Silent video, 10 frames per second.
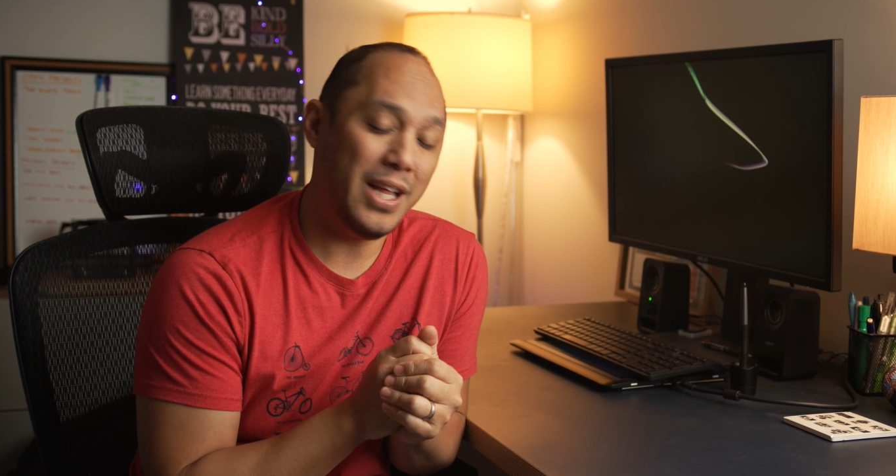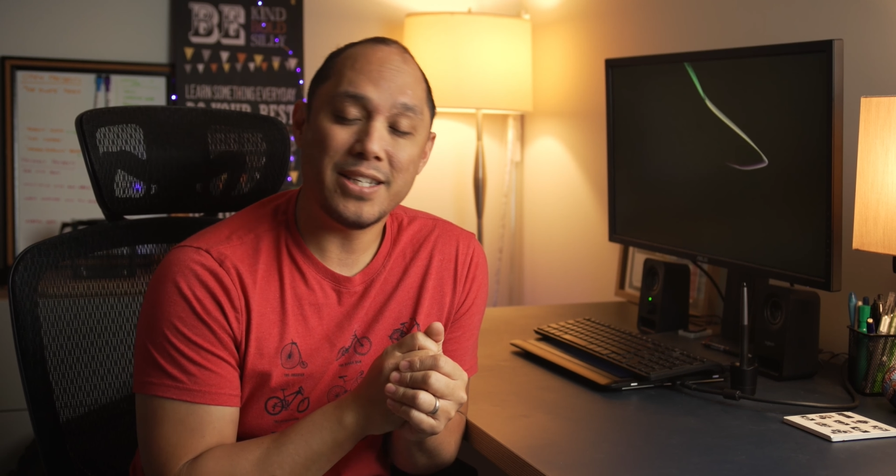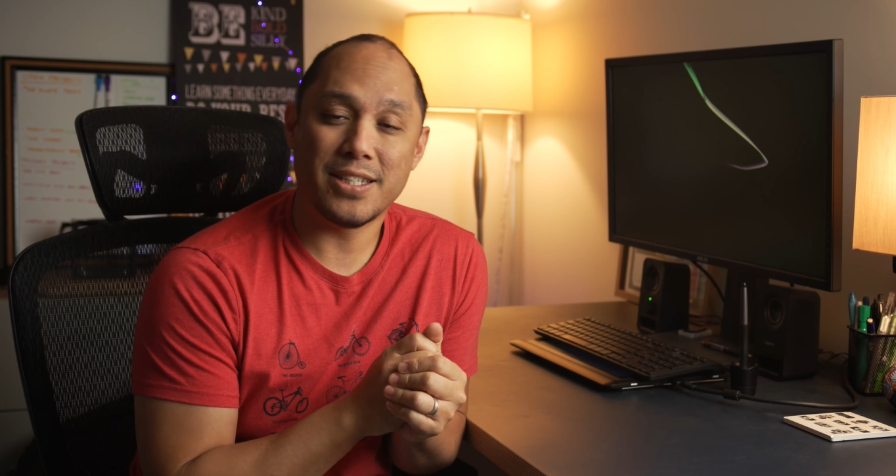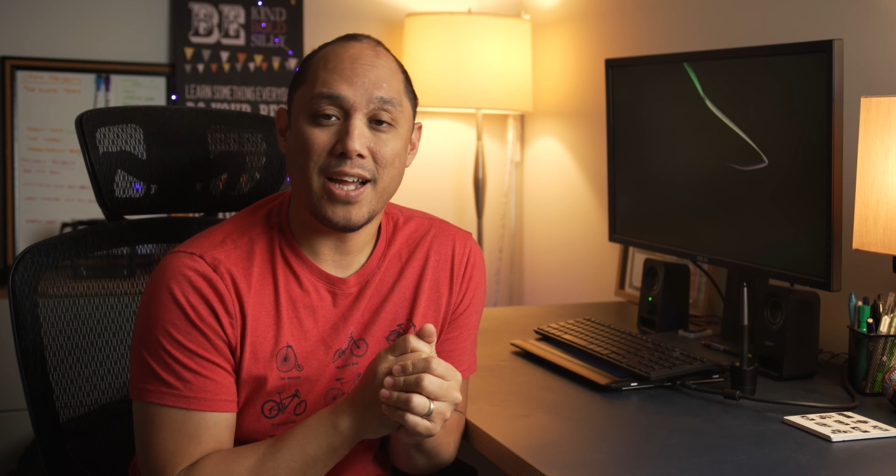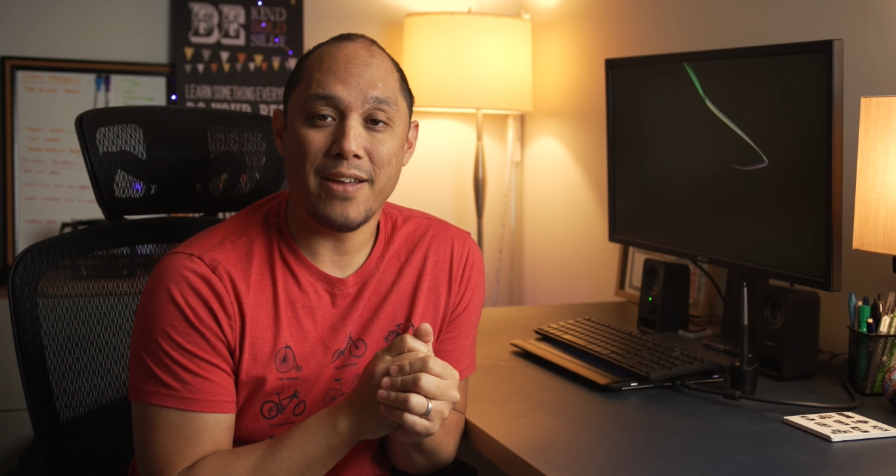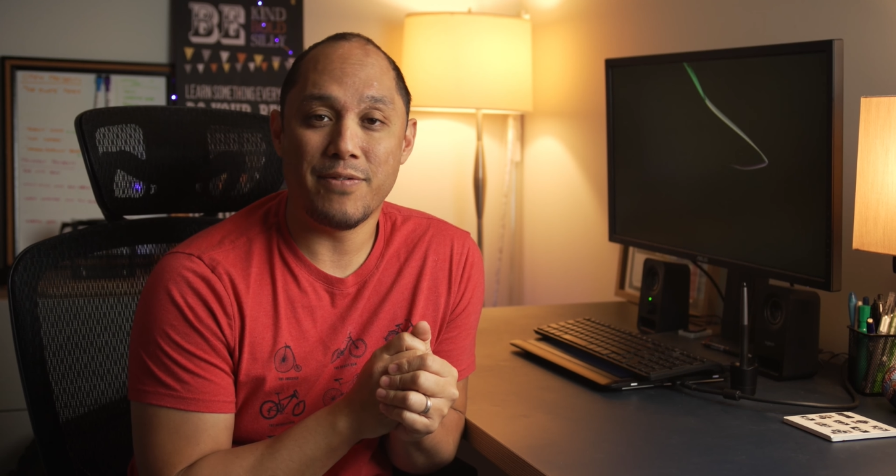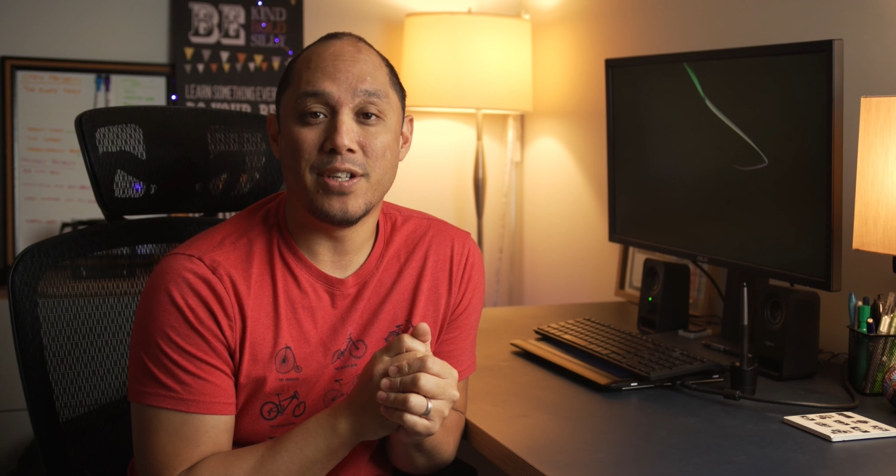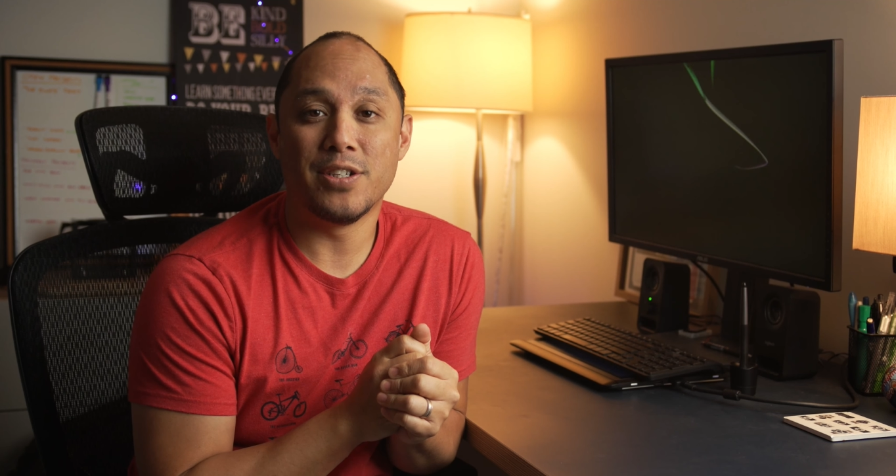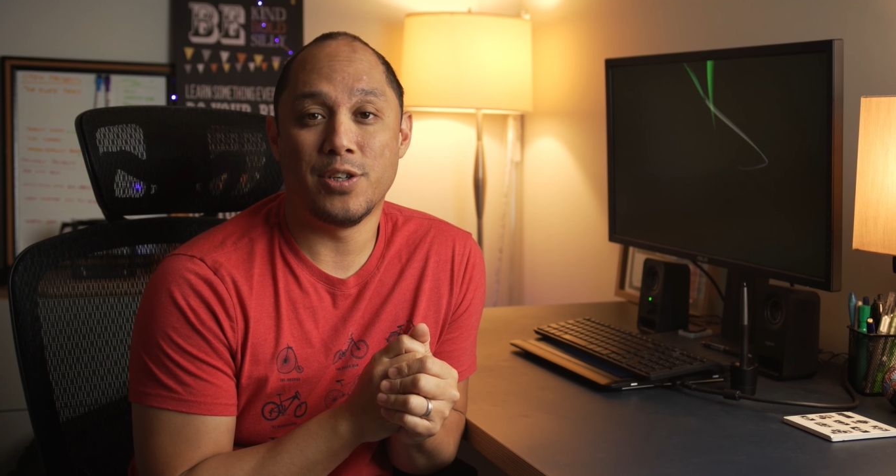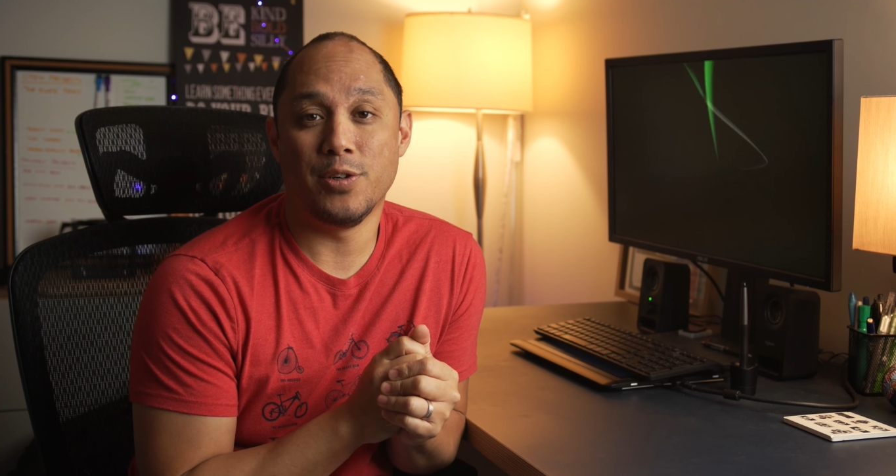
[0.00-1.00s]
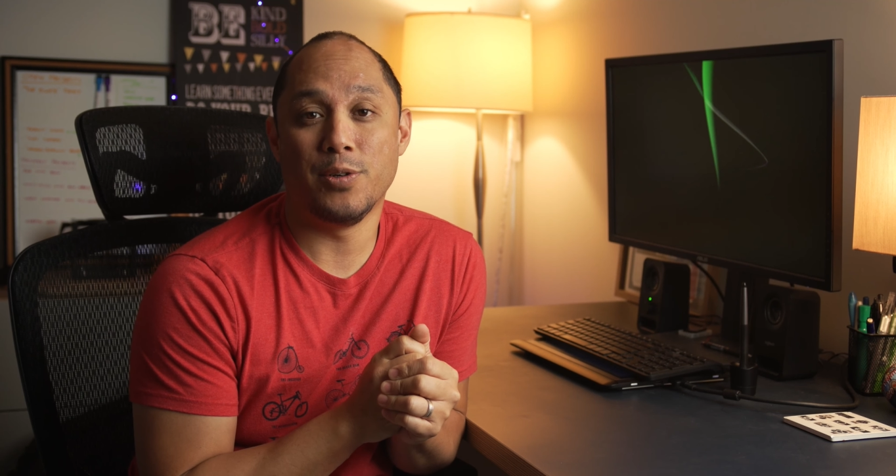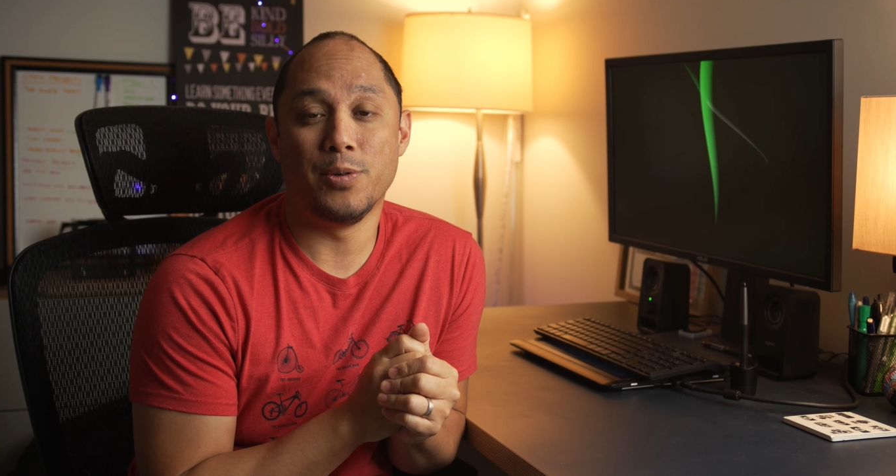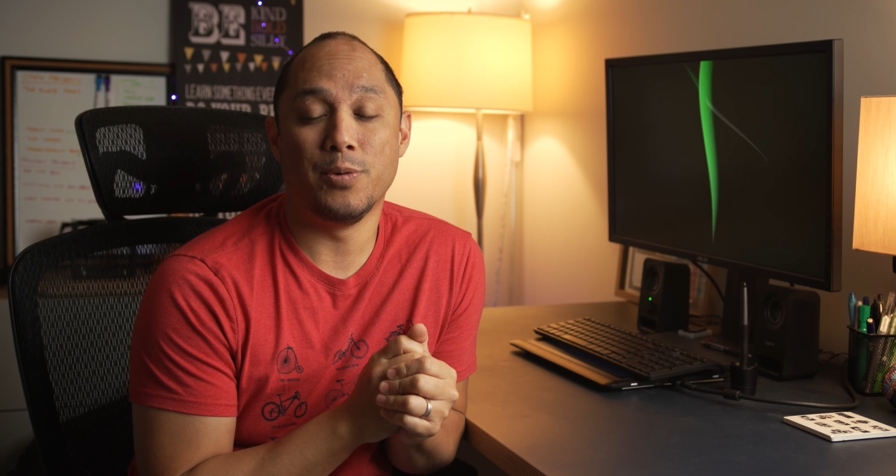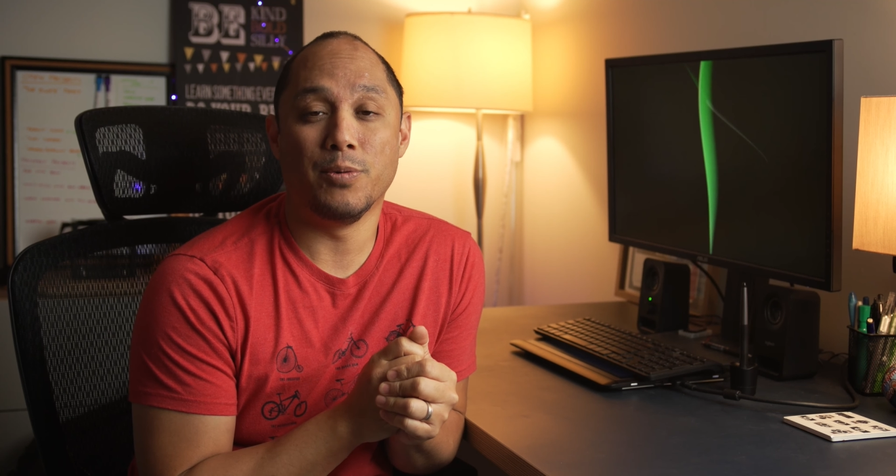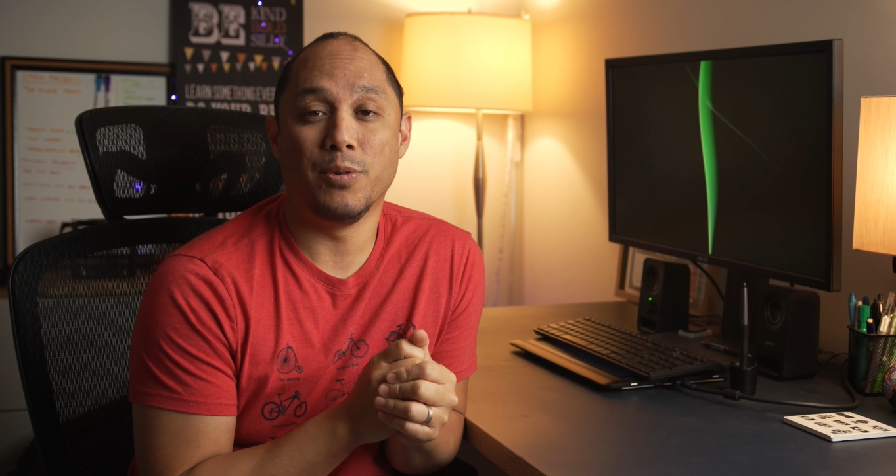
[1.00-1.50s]
let's dive
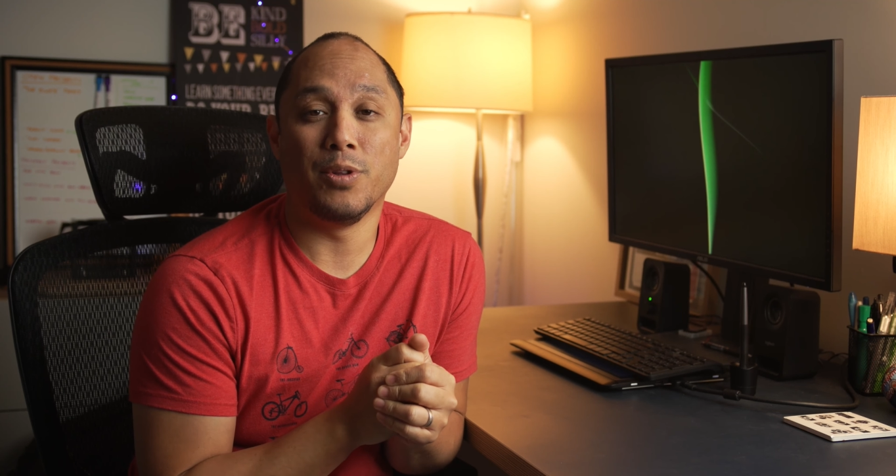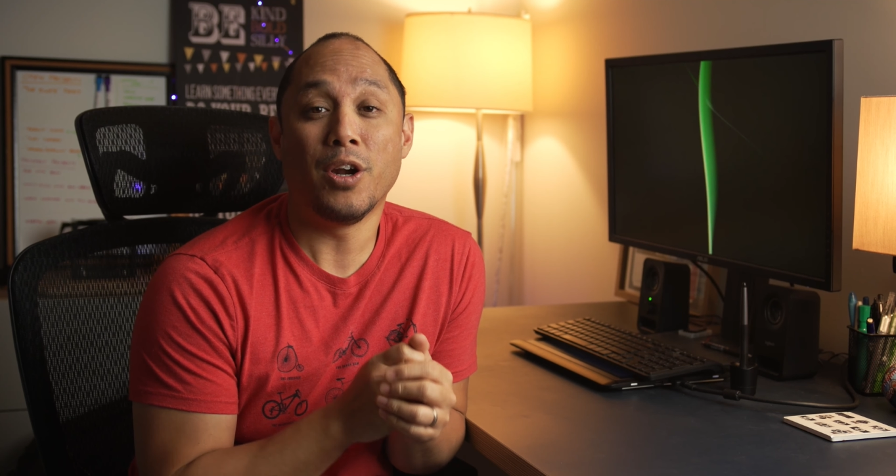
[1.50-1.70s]
into